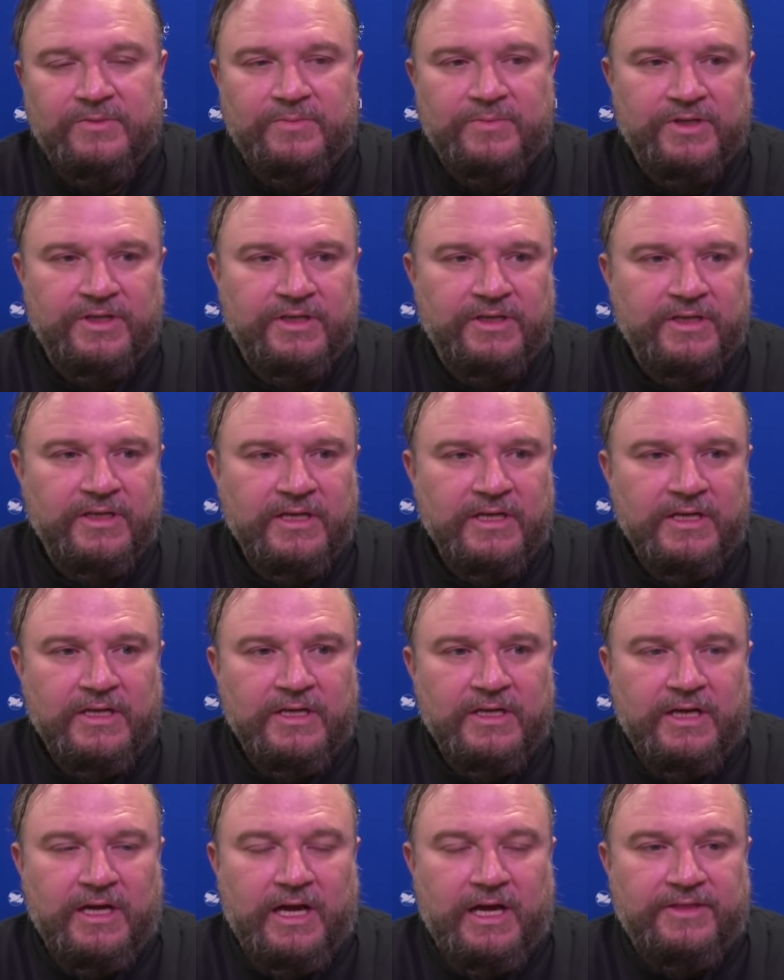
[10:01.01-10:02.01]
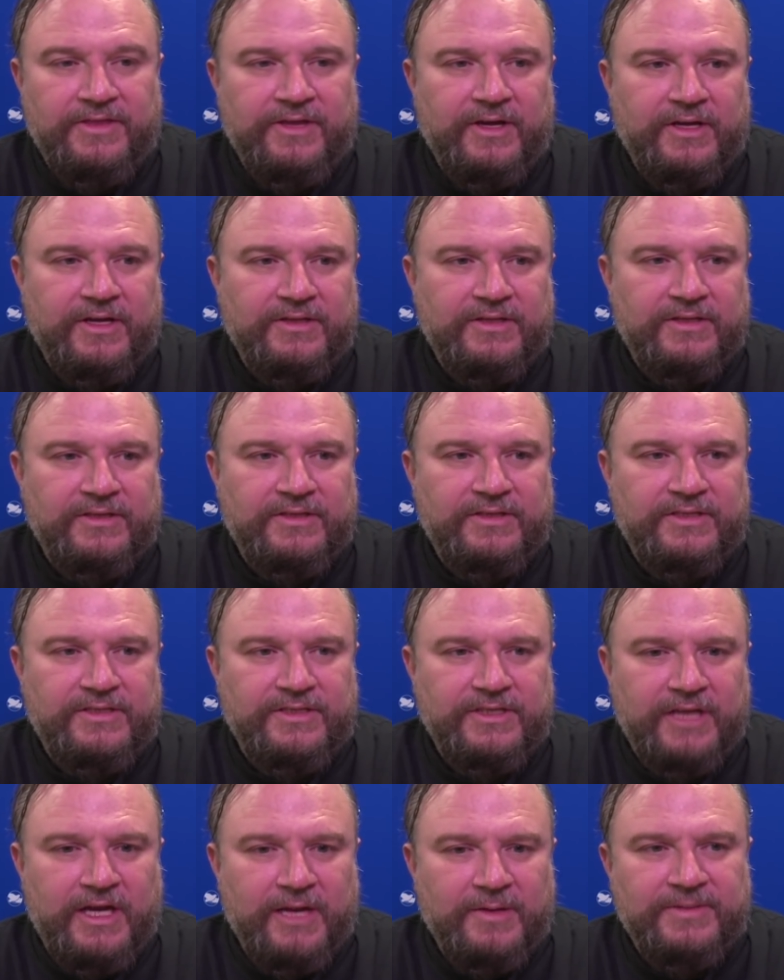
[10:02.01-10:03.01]
But I thought the
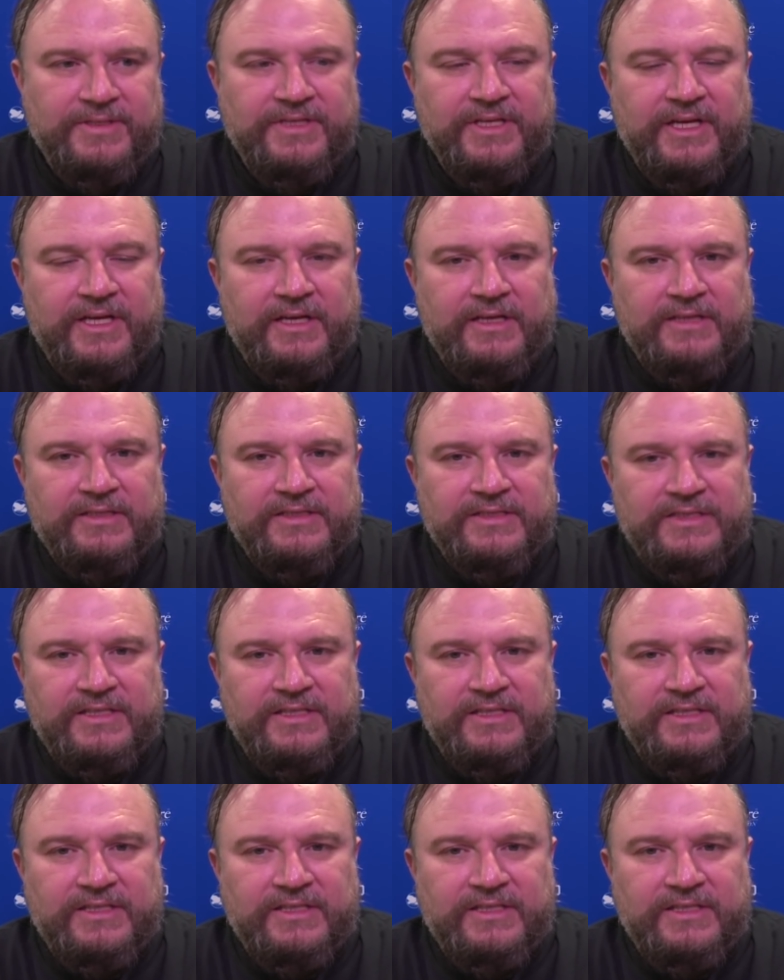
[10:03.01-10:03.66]
job that Doc and his